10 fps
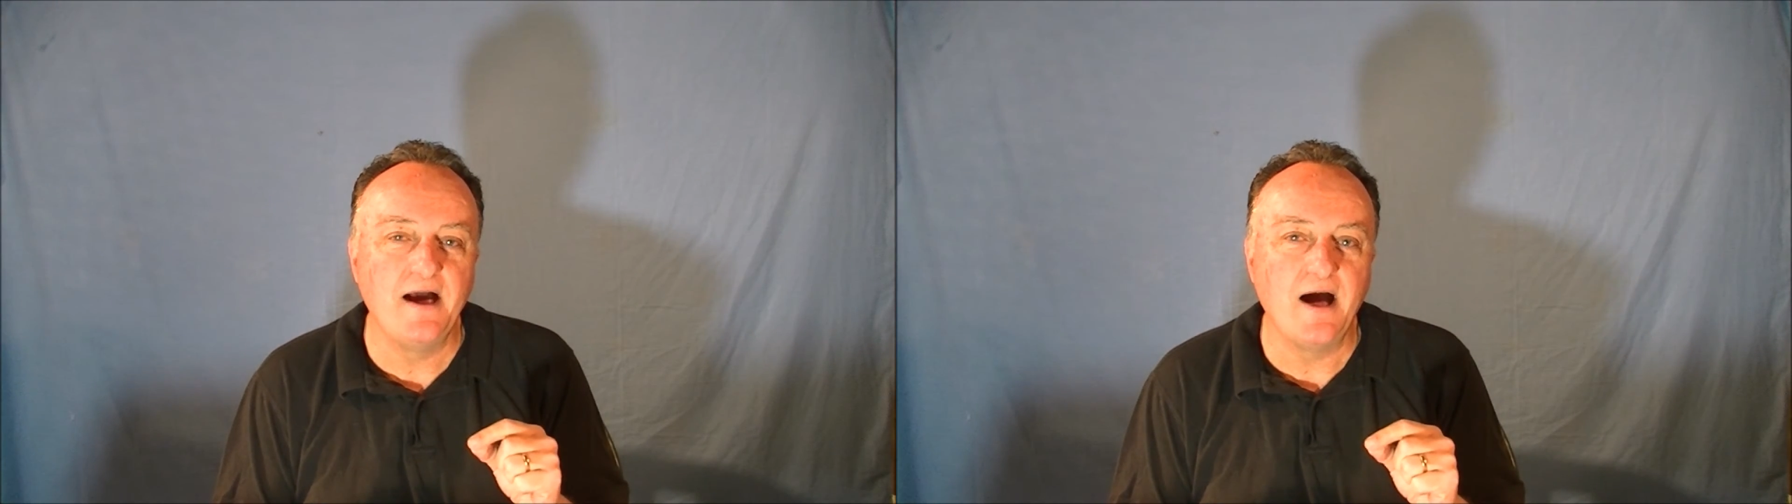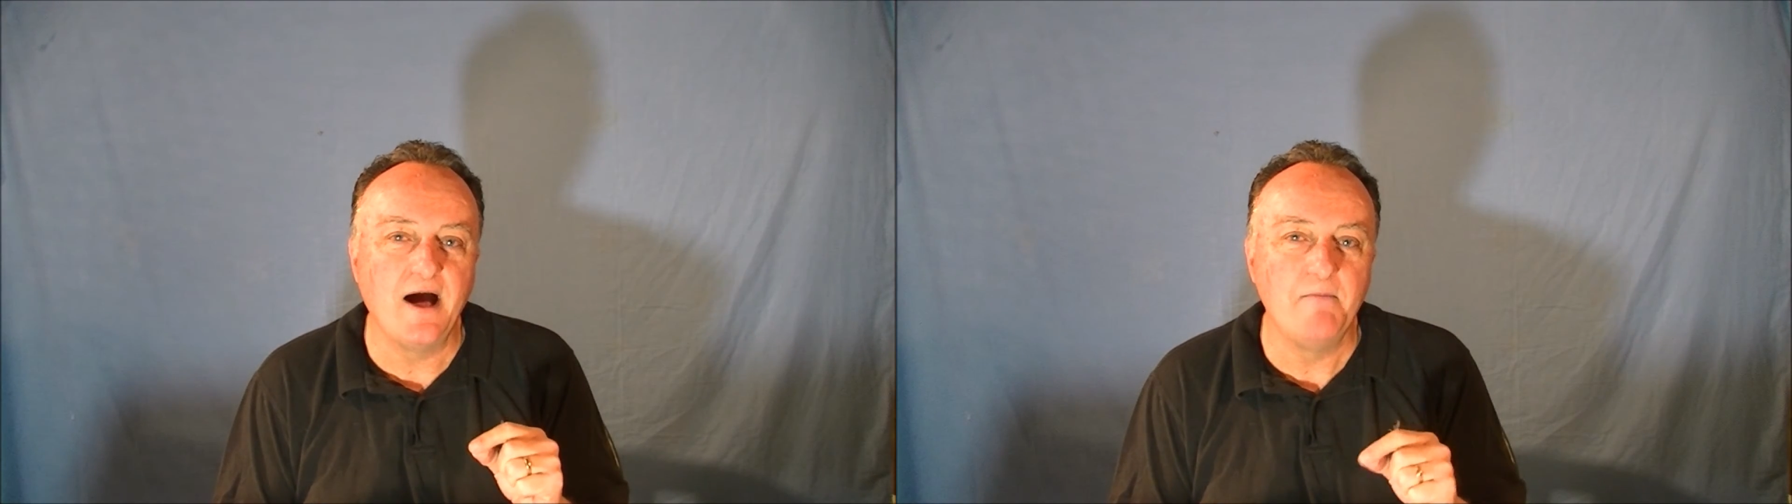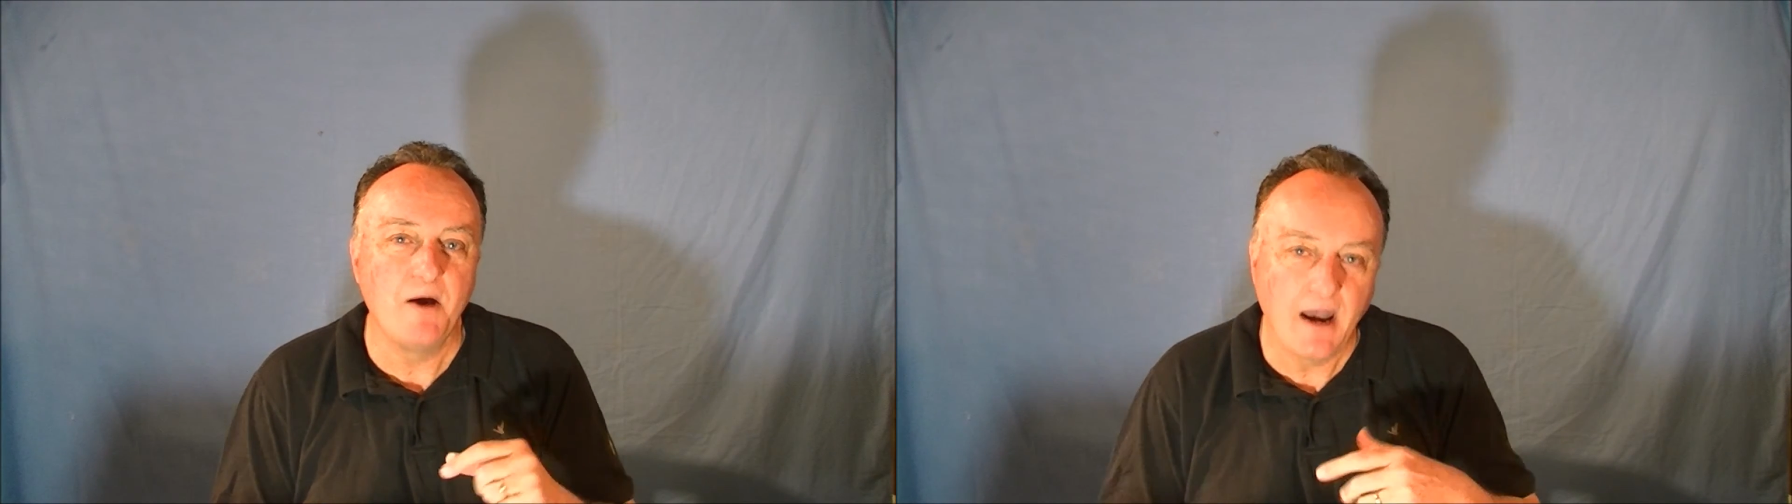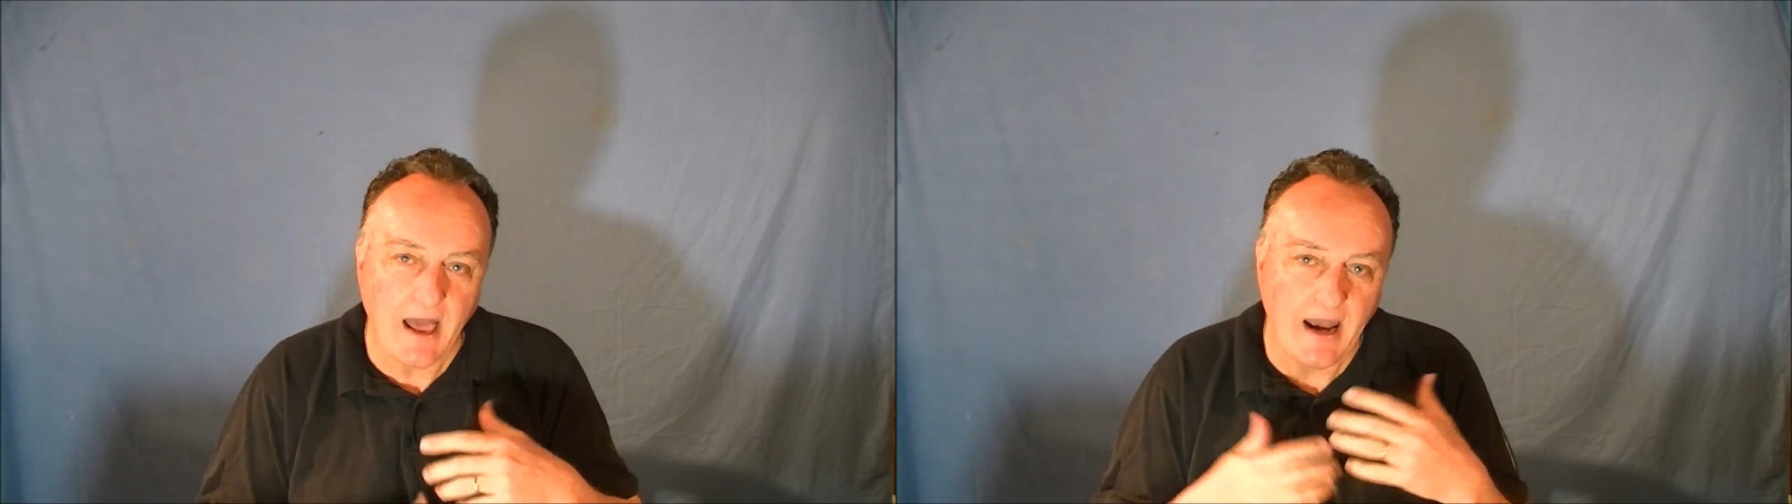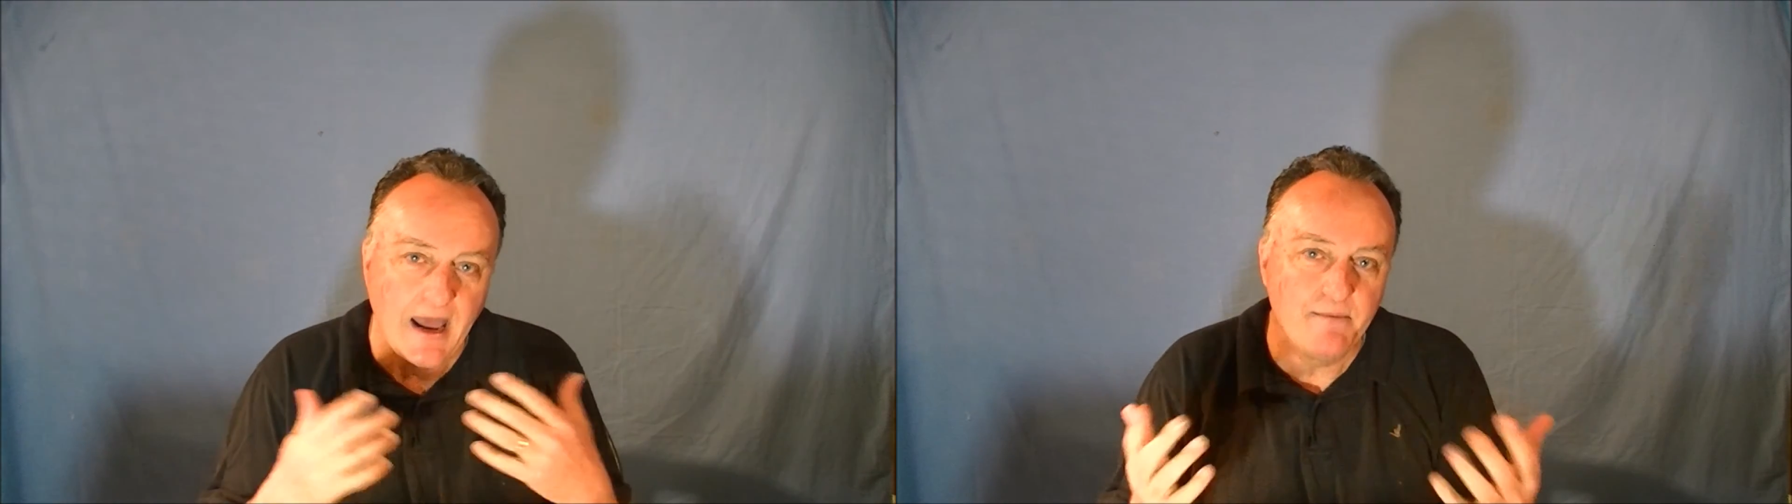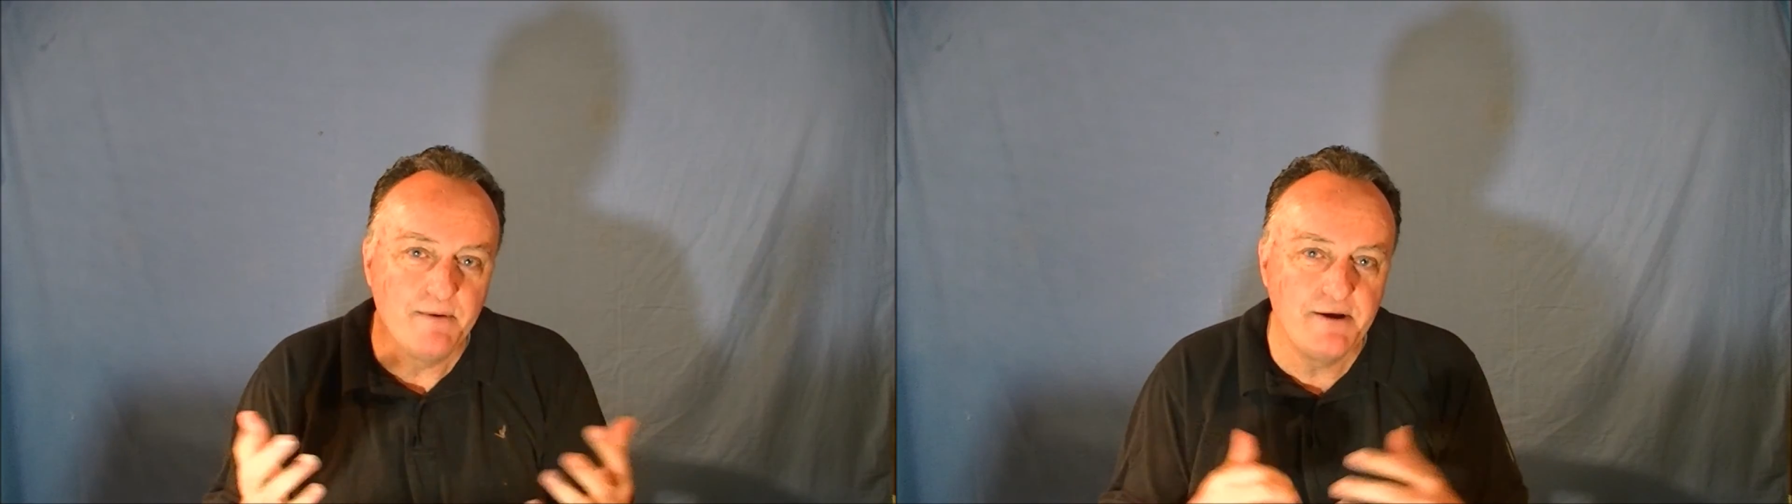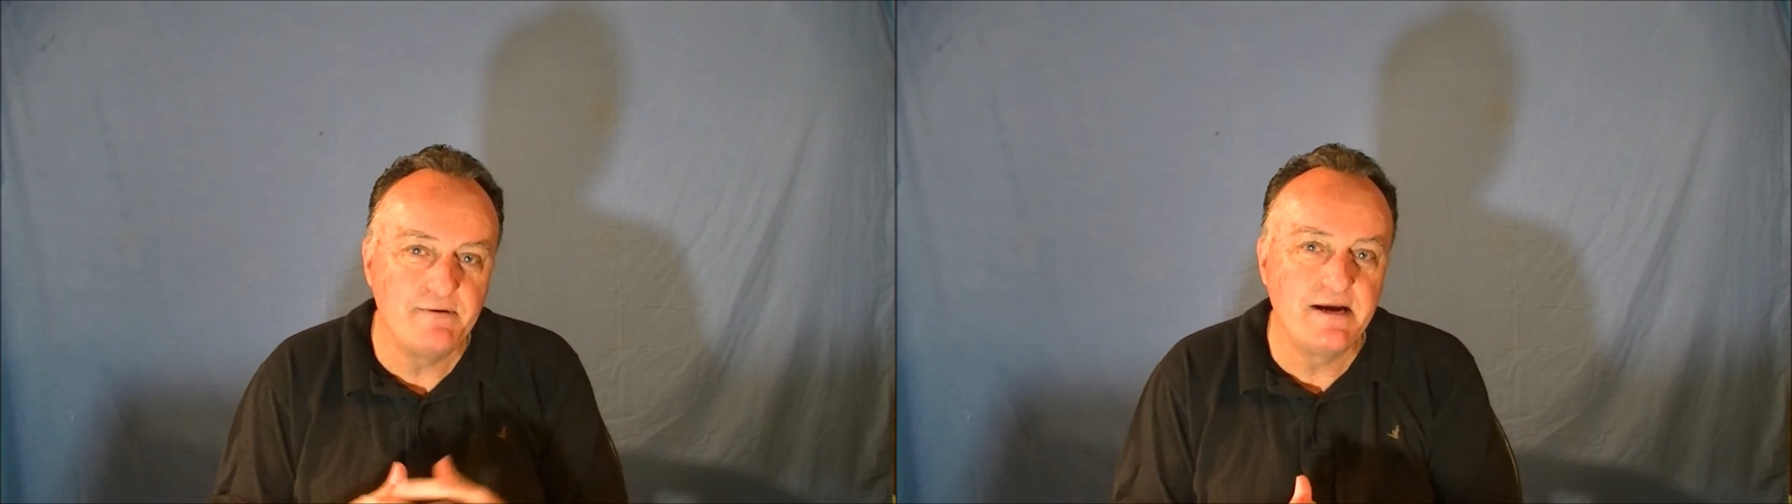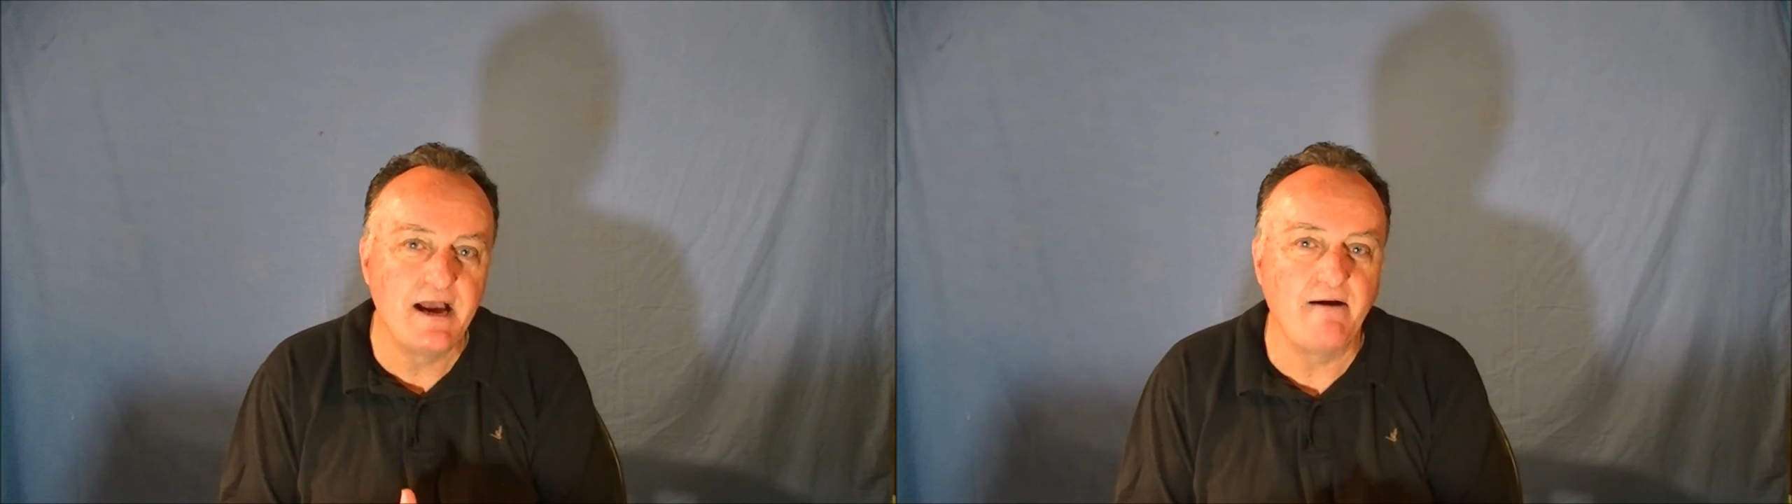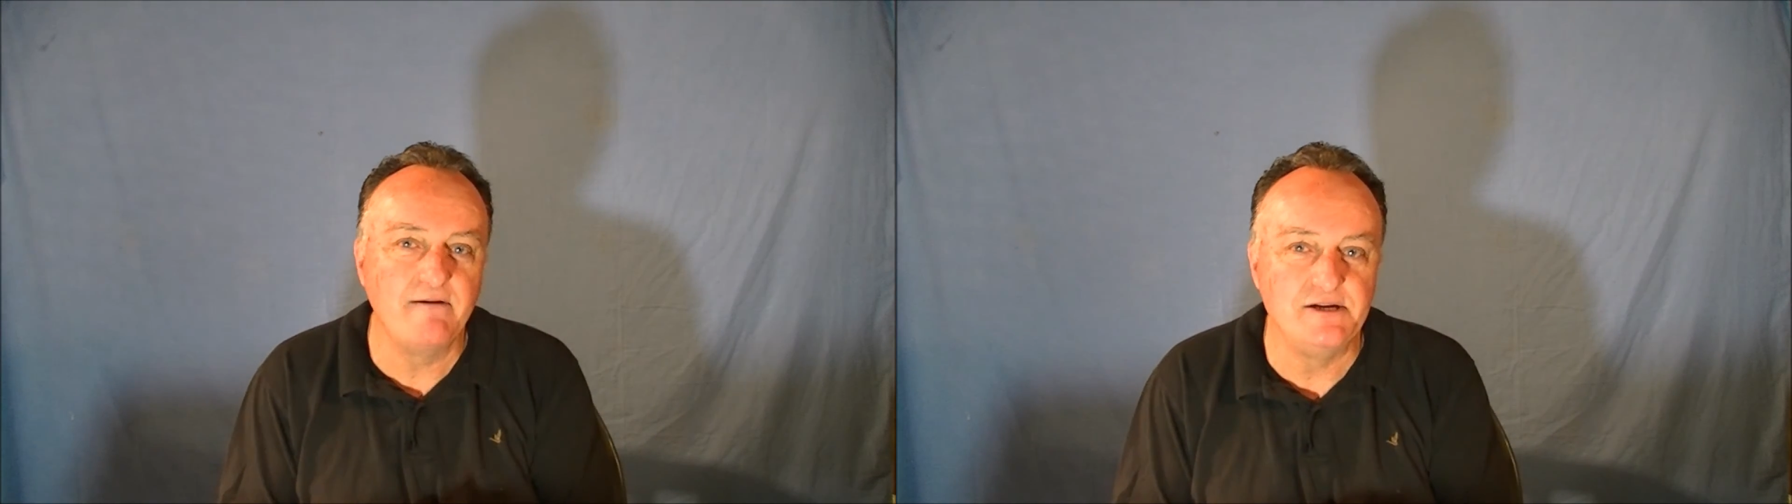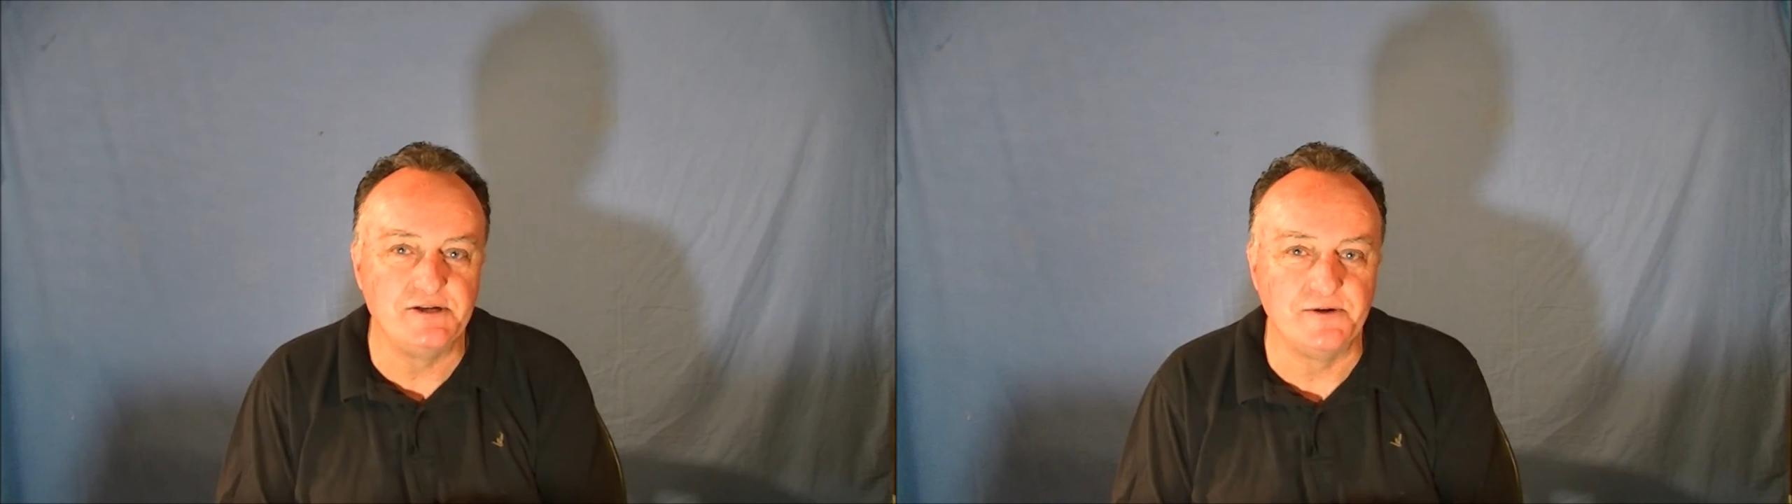allow me to
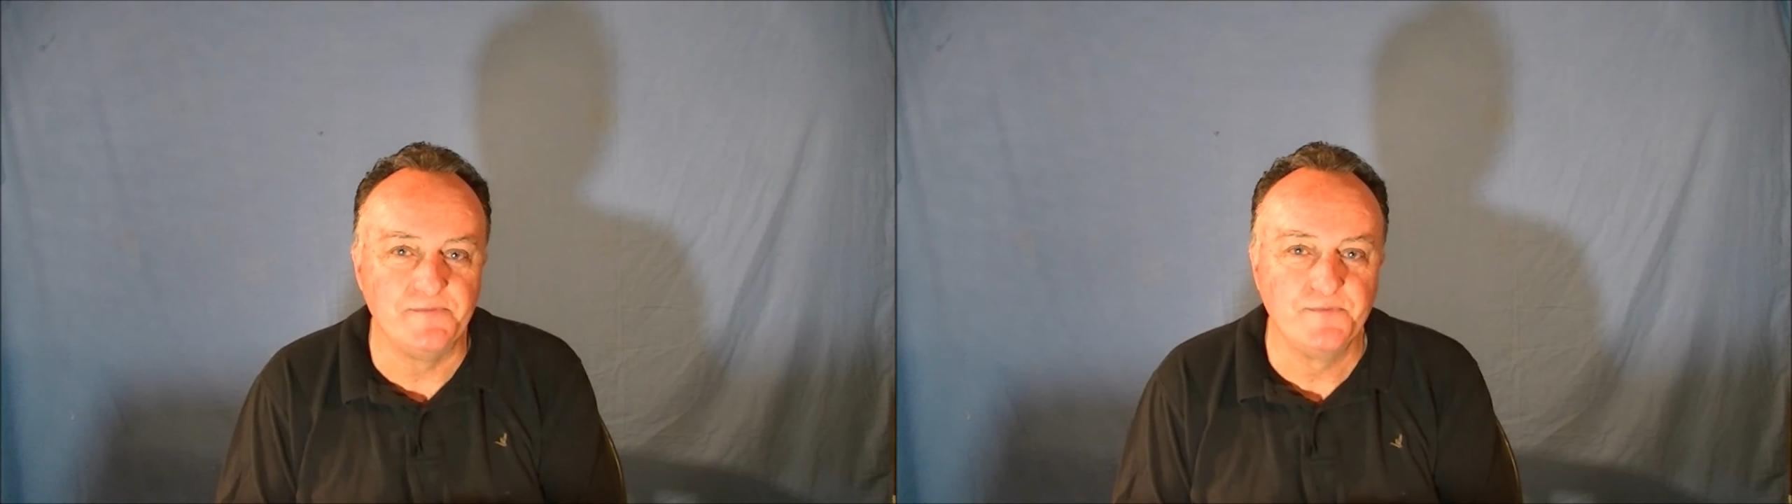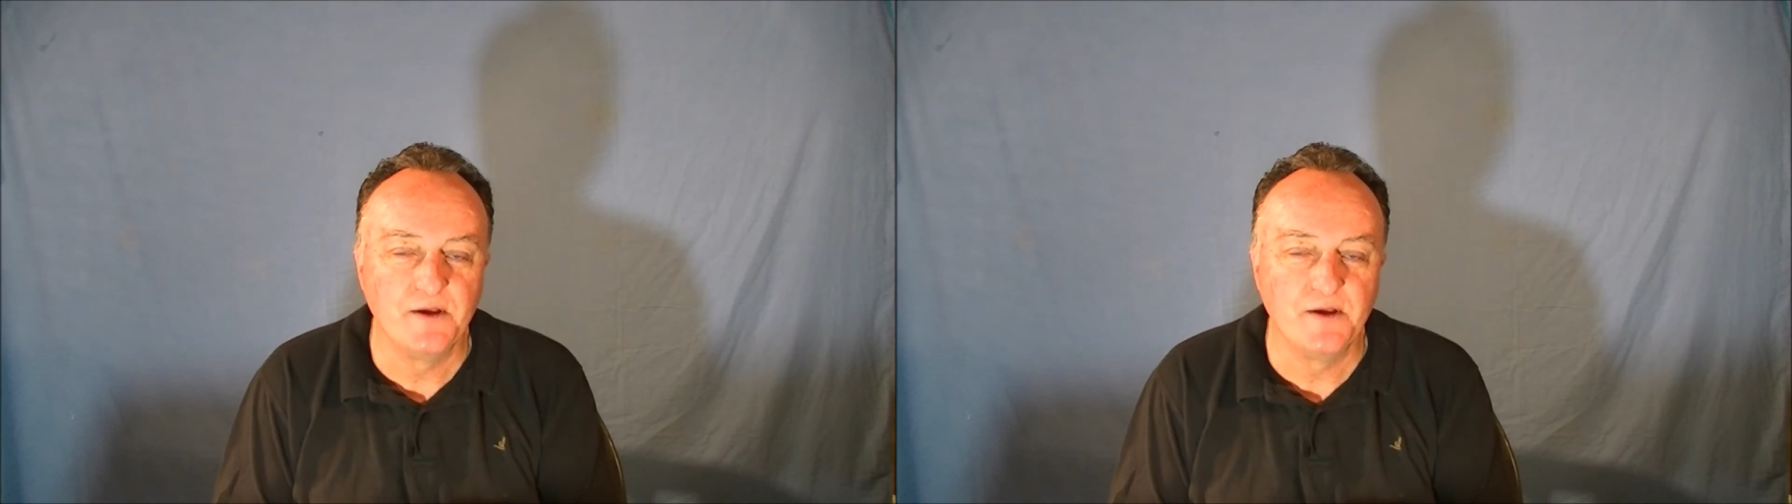encourage you